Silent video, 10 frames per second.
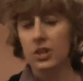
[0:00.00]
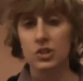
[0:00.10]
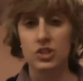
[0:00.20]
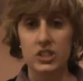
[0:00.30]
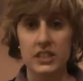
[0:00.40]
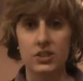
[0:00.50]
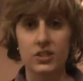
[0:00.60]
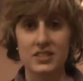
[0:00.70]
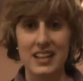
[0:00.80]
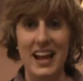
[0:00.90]
She
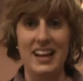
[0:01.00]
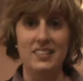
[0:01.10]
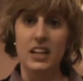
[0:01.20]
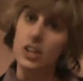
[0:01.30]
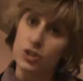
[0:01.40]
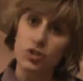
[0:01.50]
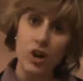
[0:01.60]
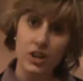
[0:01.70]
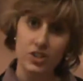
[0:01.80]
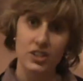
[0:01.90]
looks at the
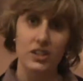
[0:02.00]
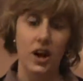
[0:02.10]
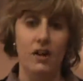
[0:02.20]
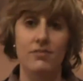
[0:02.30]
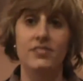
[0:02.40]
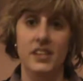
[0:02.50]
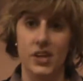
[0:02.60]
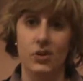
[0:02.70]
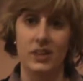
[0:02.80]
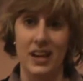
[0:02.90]
construction of
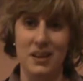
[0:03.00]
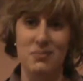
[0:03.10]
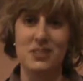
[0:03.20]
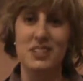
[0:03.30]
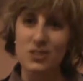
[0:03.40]
video games. And